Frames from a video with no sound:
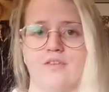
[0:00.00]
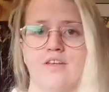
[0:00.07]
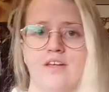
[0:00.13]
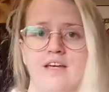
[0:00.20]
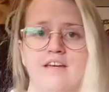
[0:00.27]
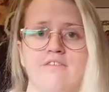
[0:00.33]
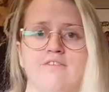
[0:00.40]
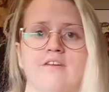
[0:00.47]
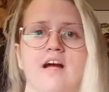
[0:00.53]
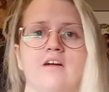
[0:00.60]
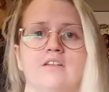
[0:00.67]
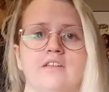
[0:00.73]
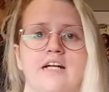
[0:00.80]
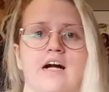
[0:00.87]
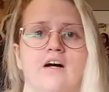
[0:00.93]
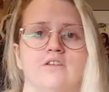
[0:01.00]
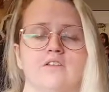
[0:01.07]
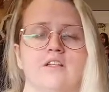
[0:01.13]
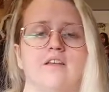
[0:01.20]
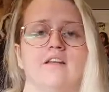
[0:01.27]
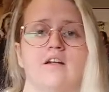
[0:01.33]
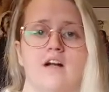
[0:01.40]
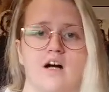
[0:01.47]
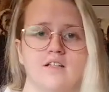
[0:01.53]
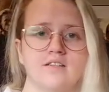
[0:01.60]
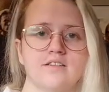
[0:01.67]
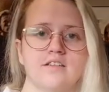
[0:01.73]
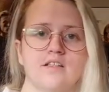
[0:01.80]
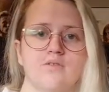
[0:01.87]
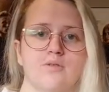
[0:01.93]
He found out the
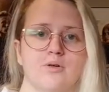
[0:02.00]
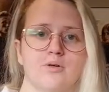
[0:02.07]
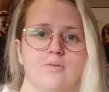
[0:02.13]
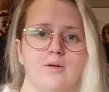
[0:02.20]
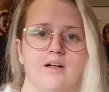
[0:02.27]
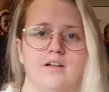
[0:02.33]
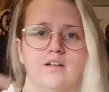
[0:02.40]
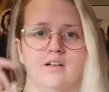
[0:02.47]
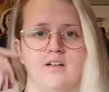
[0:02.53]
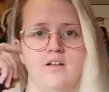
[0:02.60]
nasty rumor